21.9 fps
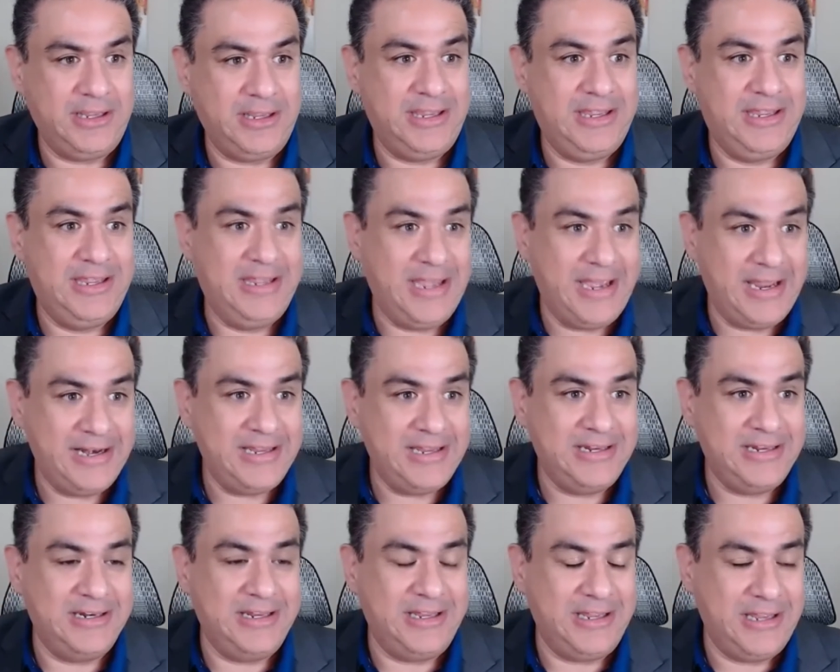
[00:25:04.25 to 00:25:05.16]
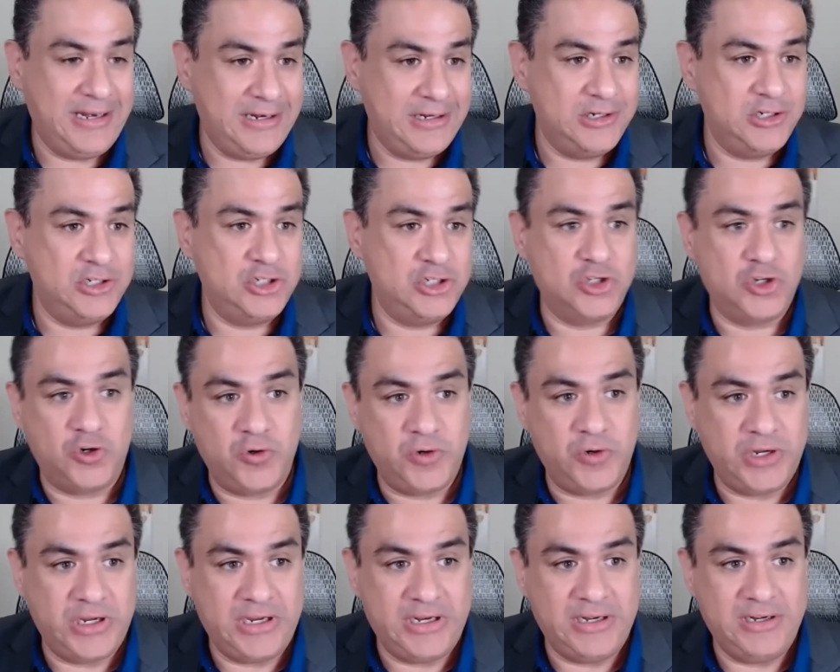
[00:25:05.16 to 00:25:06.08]
getting and
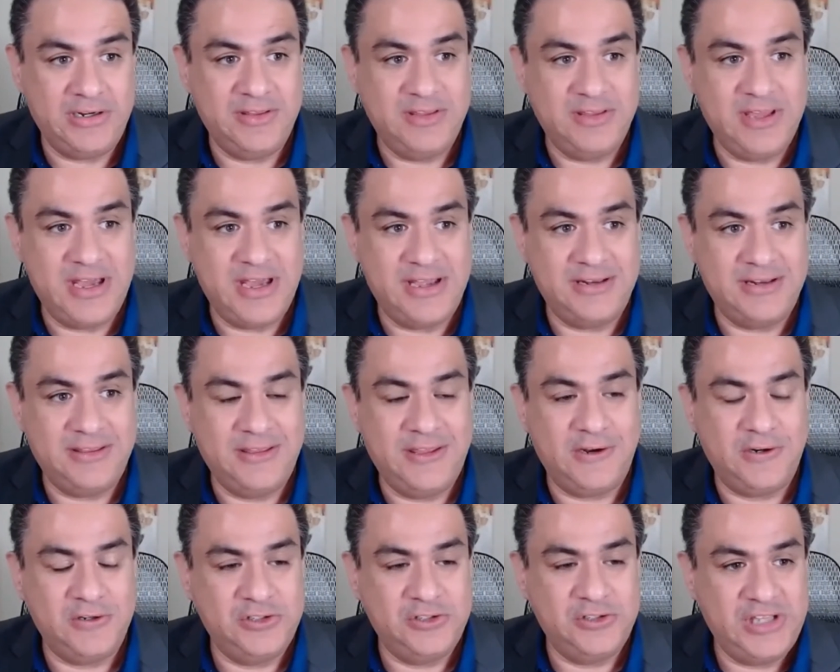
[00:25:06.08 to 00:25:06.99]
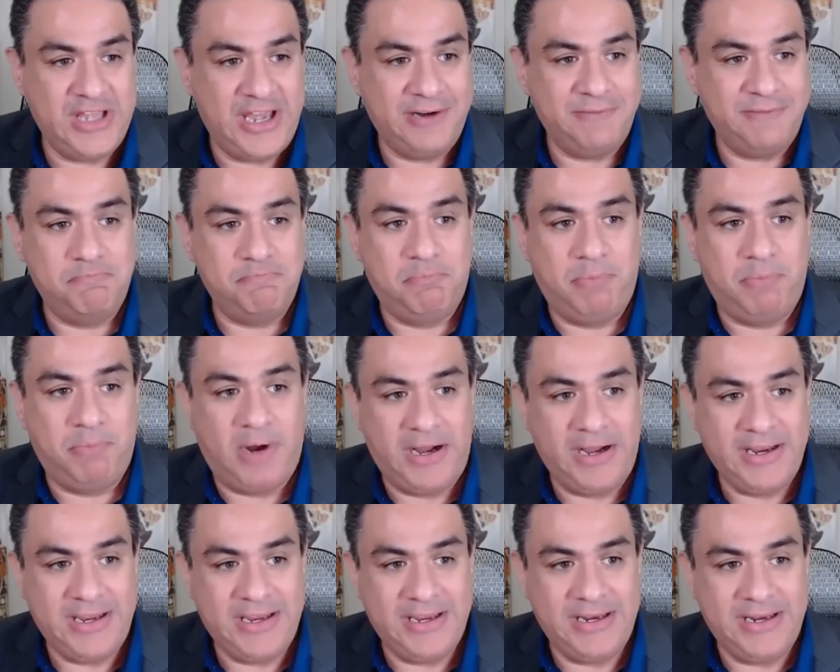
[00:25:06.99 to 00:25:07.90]
ensuring that there's that
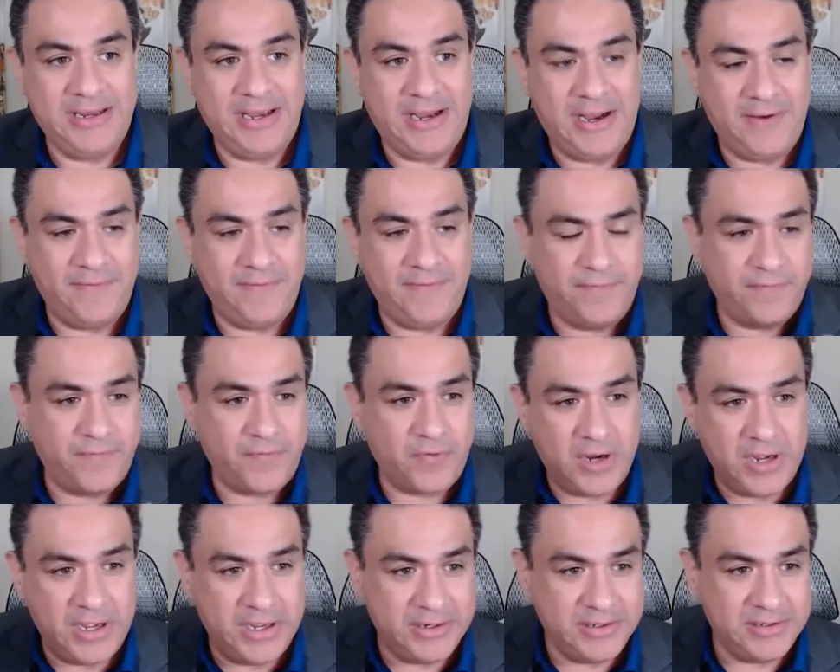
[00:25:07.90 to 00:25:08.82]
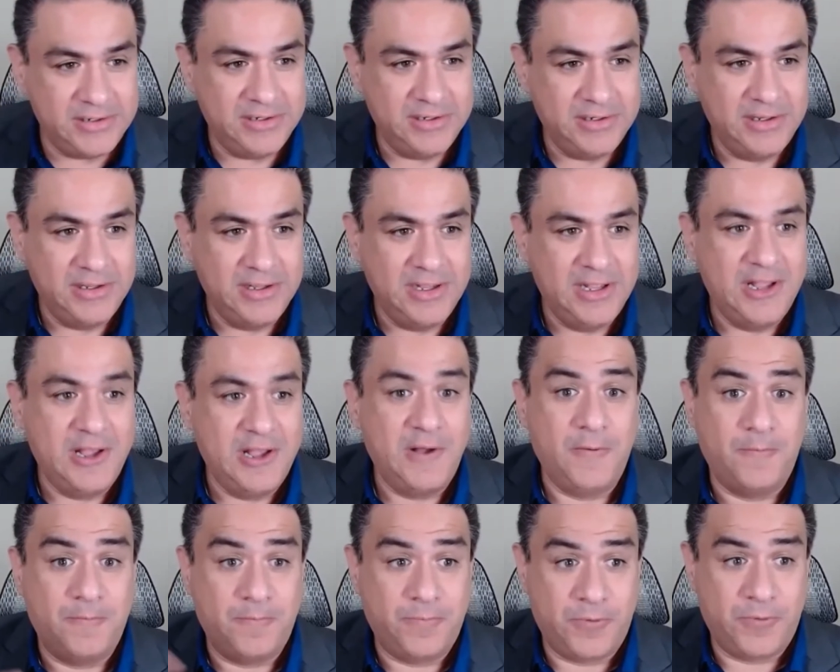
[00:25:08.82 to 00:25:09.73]
buy-in up front
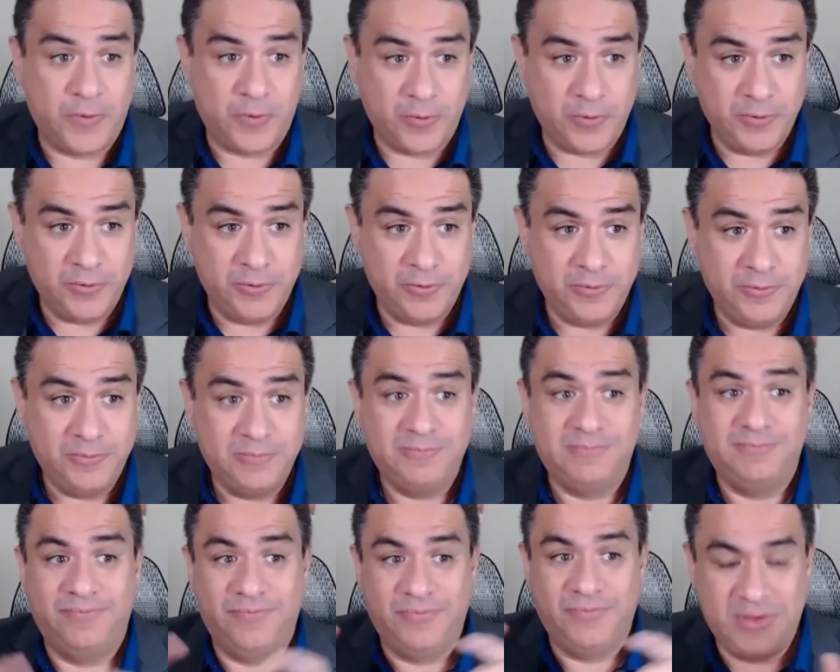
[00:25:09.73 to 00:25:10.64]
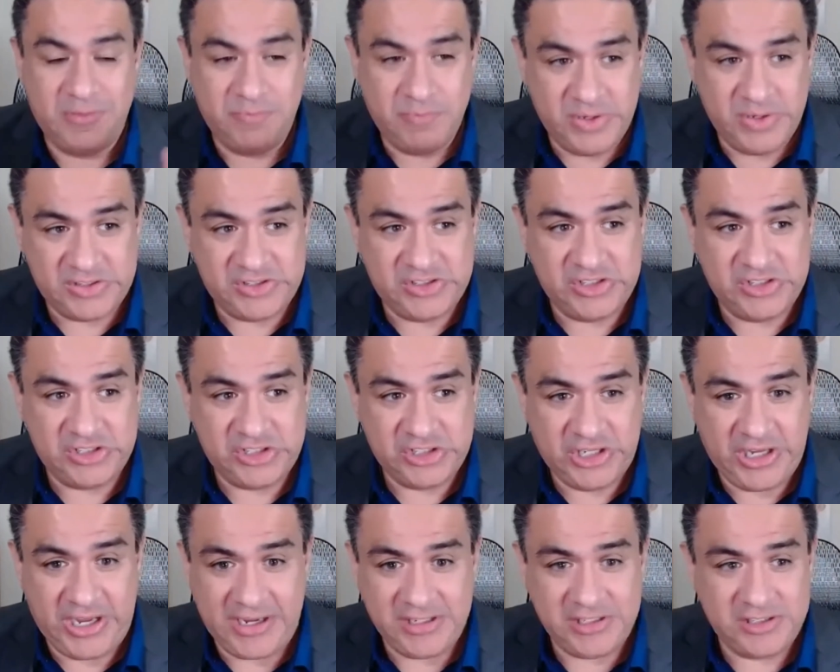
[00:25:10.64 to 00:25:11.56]
through the business
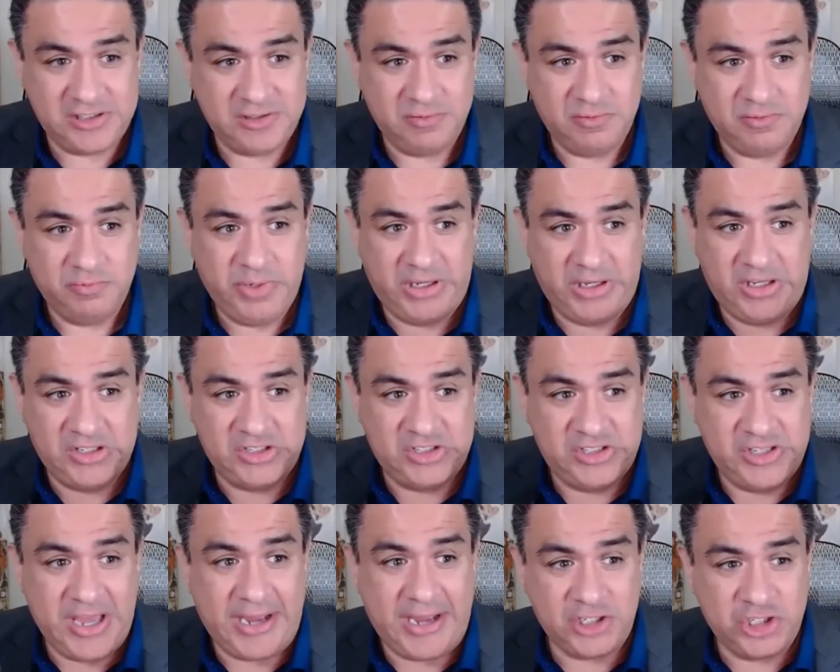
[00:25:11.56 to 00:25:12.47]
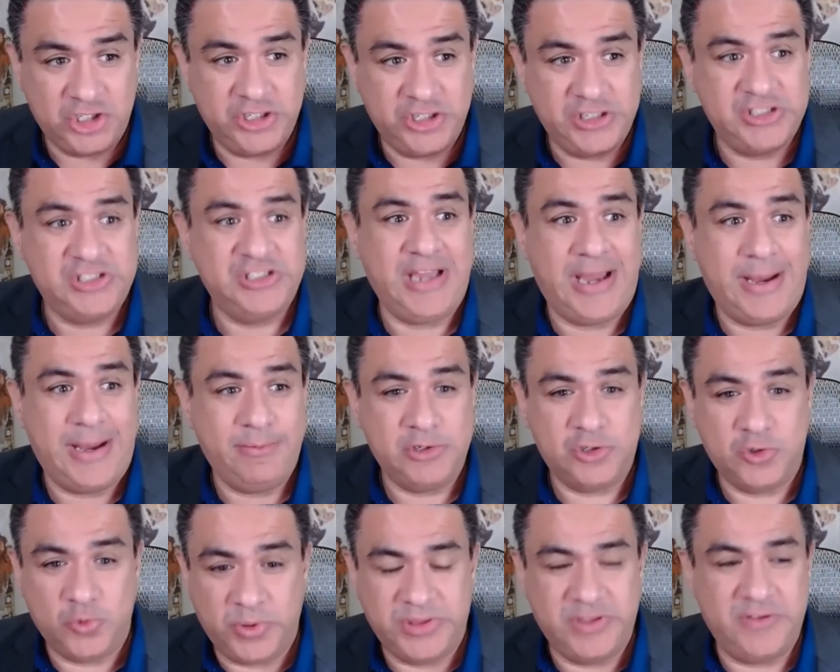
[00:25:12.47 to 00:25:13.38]
case, because that should
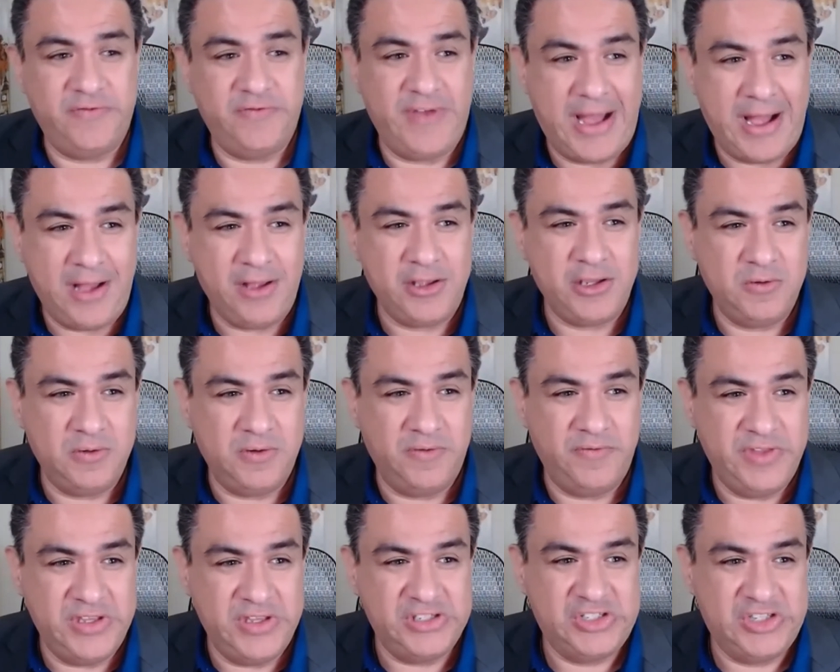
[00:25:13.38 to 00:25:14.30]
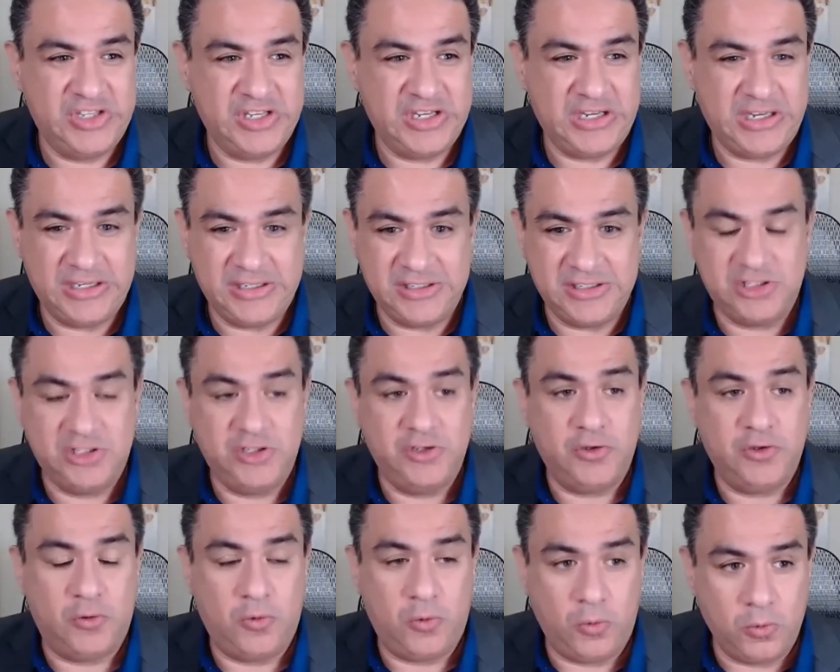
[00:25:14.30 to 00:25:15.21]
establish what the value of this thing is to the
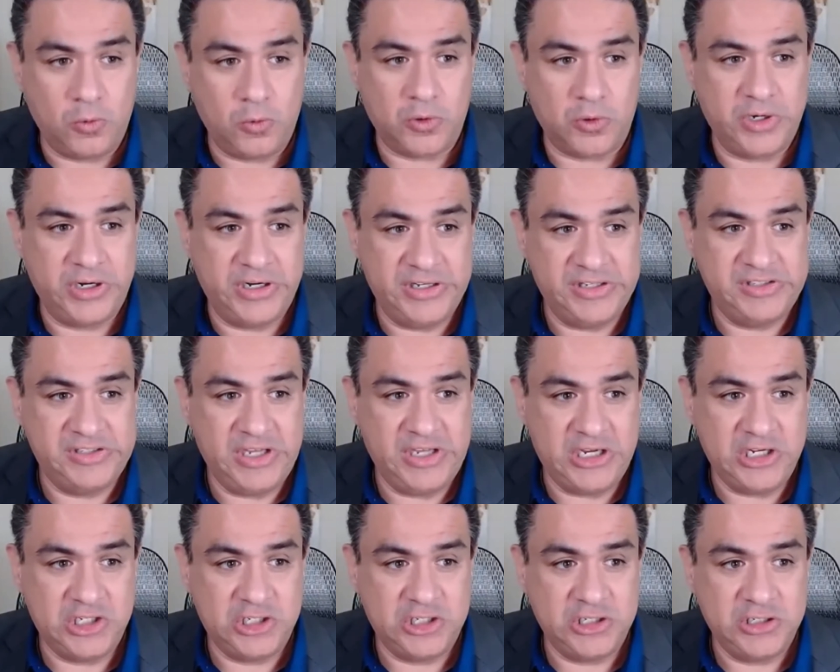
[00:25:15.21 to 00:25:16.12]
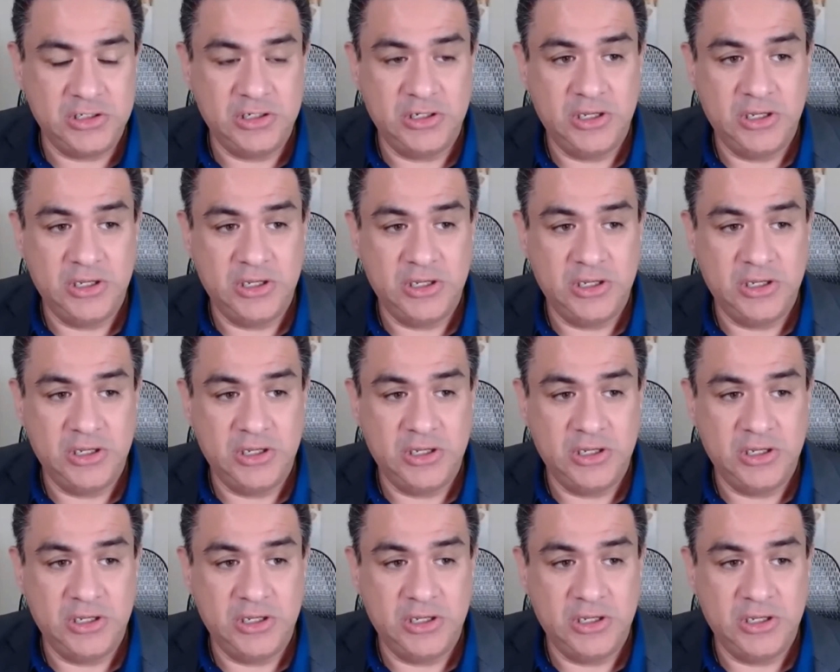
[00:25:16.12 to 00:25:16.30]
whole organization.